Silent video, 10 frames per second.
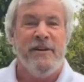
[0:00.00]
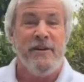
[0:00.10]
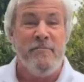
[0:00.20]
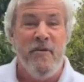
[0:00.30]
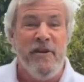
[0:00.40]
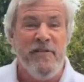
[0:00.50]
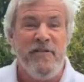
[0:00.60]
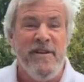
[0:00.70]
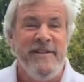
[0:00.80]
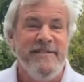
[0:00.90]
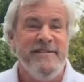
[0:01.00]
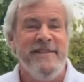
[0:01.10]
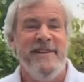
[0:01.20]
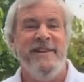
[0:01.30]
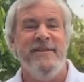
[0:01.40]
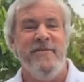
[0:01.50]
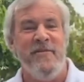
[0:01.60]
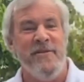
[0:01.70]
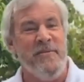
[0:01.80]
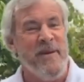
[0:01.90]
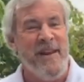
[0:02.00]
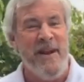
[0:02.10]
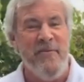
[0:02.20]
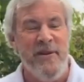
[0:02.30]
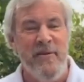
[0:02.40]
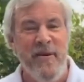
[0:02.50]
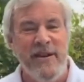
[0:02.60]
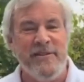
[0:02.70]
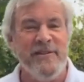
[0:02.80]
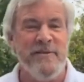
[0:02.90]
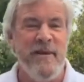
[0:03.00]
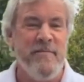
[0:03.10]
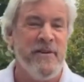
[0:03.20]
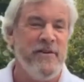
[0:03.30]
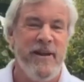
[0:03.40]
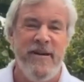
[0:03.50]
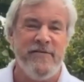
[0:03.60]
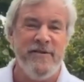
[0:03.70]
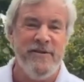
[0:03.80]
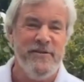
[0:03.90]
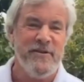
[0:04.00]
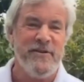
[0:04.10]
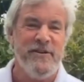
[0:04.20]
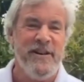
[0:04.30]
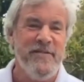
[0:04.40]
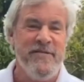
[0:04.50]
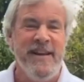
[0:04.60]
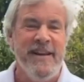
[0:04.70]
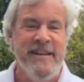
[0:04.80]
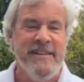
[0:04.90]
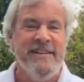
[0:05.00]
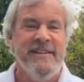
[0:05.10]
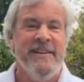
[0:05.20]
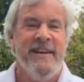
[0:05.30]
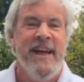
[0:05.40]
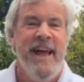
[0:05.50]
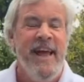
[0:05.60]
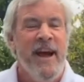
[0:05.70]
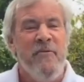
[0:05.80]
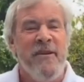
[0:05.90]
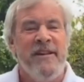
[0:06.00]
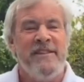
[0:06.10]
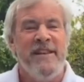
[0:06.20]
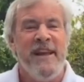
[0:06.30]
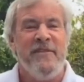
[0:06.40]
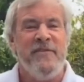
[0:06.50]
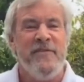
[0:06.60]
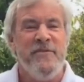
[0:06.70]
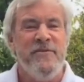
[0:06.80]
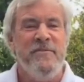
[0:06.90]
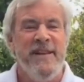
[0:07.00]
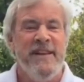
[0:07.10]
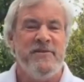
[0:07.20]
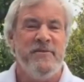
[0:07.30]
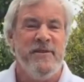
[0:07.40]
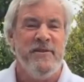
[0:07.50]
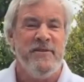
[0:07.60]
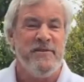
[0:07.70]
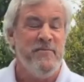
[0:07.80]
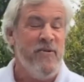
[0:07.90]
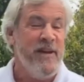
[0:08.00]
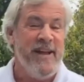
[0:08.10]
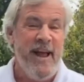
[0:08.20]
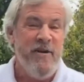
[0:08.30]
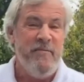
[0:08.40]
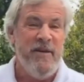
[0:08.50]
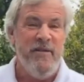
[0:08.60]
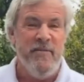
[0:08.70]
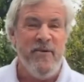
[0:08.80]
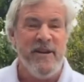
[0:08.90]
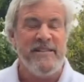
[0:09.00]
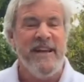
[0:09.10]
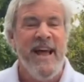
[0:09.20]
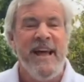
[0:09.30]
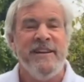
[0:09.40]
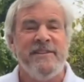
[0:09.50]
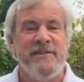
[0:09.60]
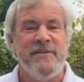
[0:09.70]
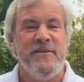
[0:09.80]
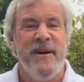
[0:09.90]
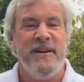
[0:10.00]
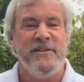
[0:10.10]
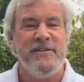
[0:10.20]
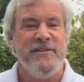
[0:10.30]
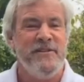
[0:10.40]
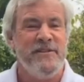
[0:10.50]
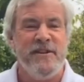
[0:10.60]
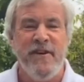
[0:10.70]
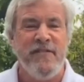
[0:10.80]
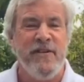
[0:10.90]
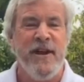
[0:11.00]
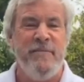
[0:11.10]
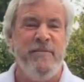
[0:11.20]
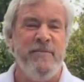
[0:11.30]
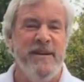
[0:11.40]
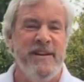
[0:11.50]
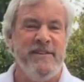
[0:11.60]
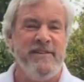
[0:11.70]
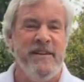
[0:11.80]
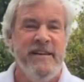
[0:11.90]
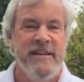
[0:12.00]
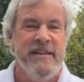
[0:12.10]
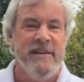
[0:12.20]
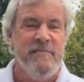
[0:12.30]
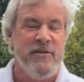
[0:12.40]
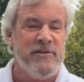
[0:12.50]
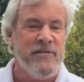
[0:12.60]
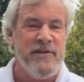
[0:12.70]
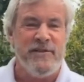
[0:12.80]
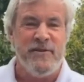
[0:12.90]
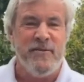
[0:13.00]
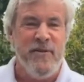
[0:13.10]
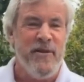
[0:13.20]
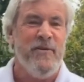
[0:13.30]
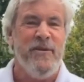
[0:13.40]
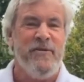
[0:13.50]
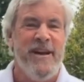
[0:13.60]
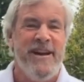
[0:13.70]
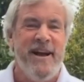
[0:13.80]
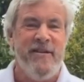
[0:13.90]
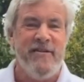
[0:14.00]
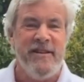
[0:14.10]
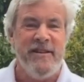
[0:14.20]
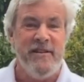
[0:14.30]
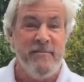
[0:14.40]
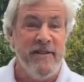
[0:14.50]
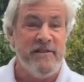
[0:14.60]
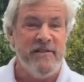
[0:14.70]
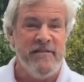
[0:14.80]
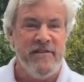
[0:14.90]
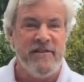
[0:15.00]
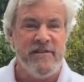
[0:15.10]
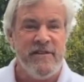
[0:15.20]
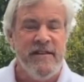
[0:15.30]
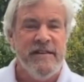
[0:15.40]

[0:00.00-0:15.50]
Good morning, friends, or depending on when you watch this, it might be good afternoon or good evening. Hey, I wanted to take a few minutes with you this morning, and I hope on the mornings ahead to just share for a couple minutes. Most of us are well aware right now that in the midst of this